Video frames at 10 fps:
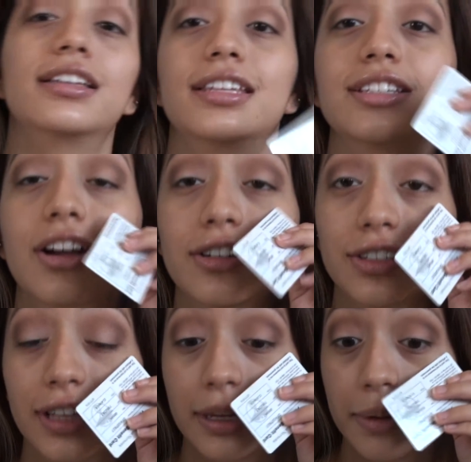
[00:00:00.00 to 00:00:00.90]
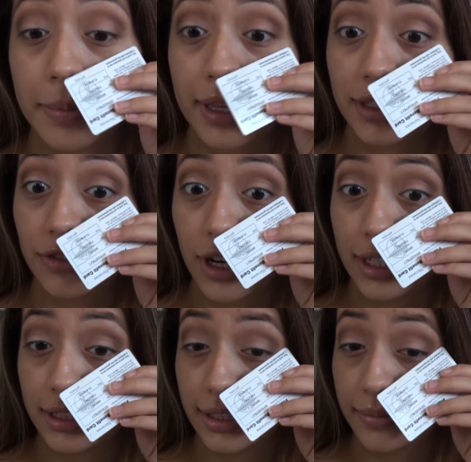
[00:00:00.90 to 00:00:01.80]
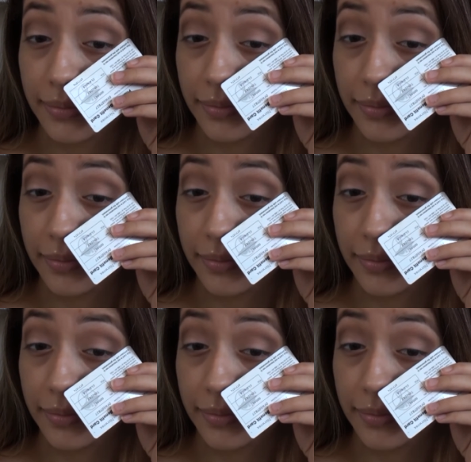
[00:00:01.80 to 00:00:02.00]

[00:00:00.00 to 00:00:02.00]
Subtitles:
These cards are like my best friends.